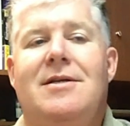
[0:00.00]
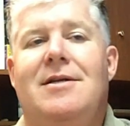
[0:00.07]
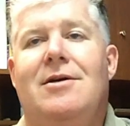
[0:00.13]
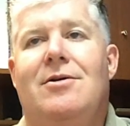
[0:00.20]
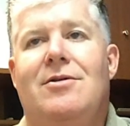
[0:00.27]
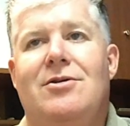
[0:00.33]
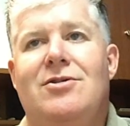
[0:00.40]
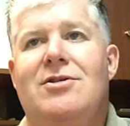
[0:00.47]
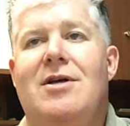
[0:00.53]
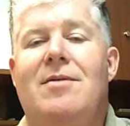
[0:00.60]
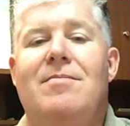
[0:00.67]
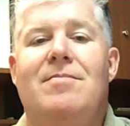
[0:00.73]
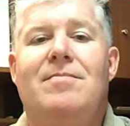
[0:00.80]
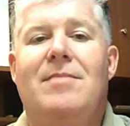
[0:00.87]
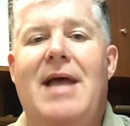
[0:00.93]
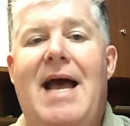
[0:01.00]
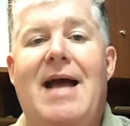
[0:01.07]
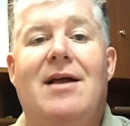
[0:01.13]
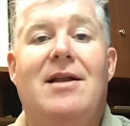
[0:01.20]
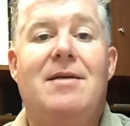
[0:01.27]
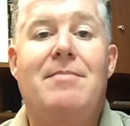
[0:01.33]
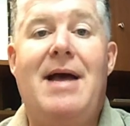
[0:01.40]
you know, there's some
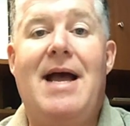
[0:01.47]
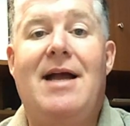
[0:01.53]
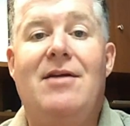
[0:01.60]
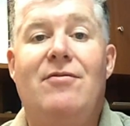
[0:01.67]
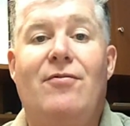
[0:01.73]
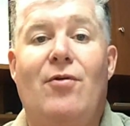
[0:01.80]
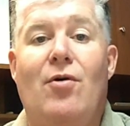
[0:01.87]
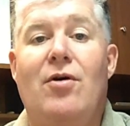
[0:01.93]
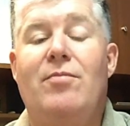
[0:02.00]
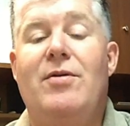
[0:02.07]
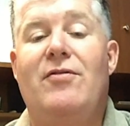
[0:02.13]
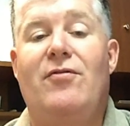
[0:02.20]
haggling back and forth,